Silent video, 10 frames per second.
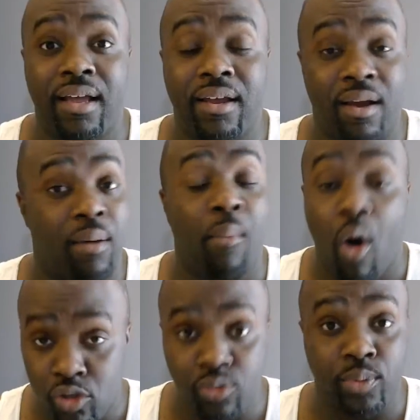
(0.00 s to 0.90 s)

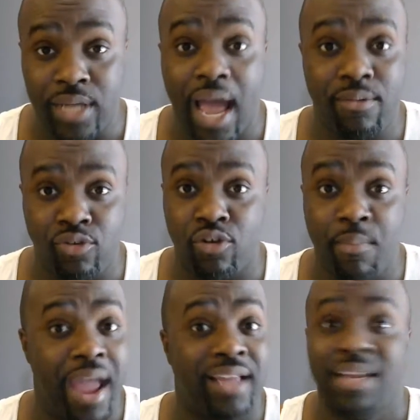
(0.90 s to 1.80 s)
multiple times during the
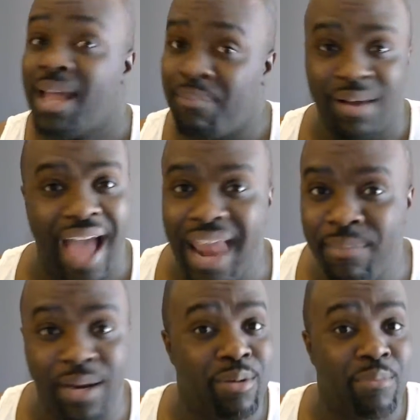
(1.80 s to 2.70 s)
match, but got him
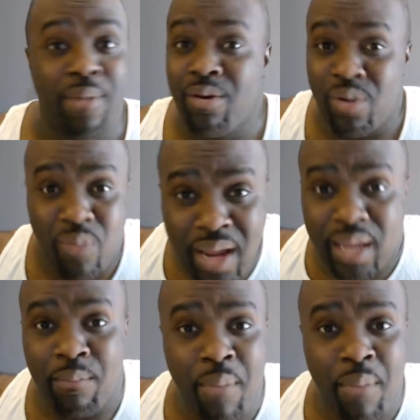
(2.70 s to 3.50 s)
in the middle of the ring and